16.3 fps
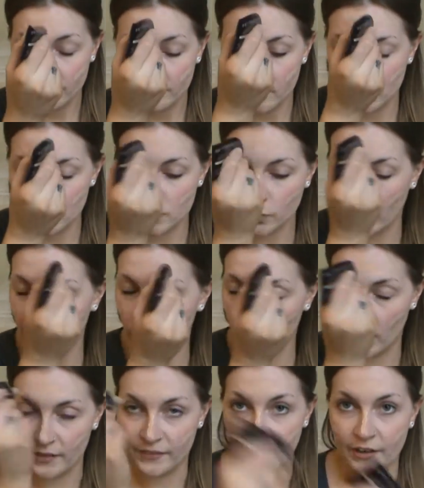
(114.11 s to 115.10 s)
Just where I
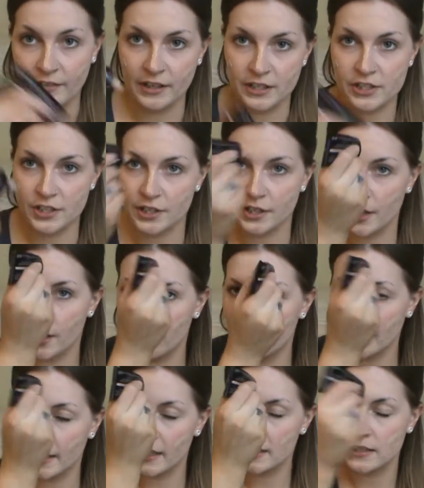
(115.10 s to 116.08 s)
want the foundation to go,
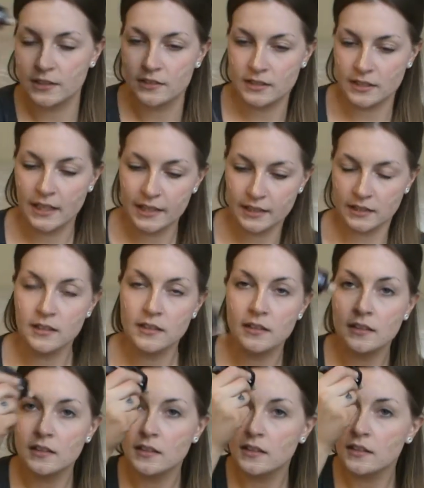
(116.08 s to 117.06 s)
I guess you'd say.
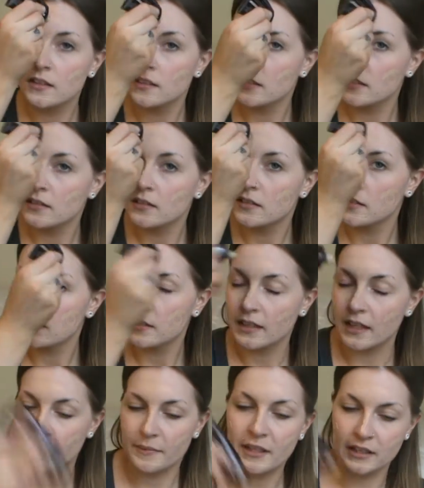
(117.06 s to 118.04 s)

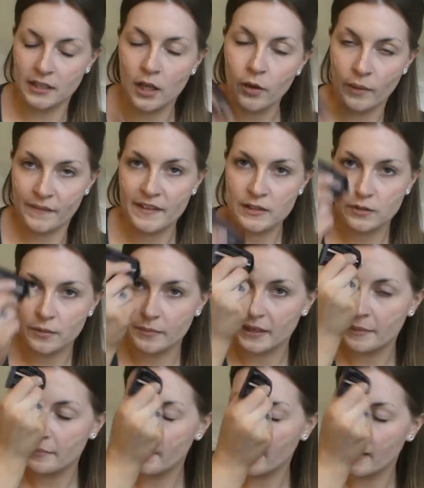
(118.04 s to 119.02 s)
Yeah, I'm getting low on this one, but
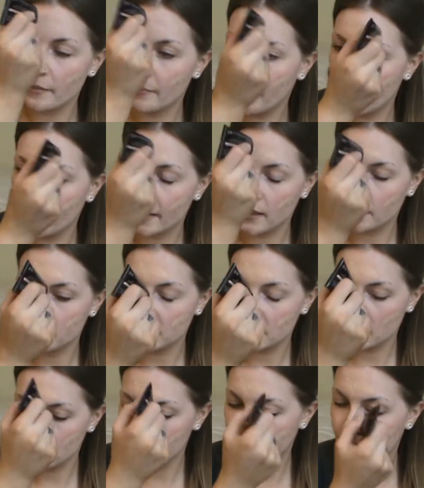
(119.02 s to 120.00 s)
I'm bad at backup,
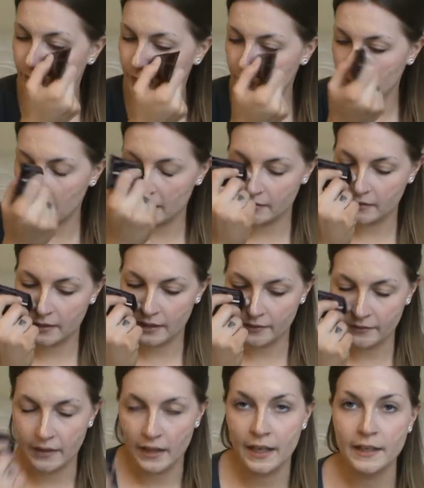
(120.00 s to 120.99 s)
so if I run out, I
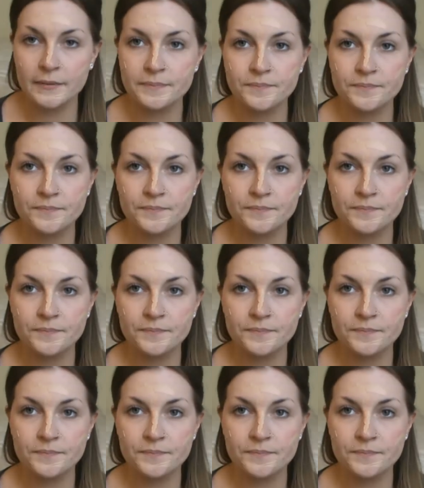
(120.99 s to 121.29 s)
have that.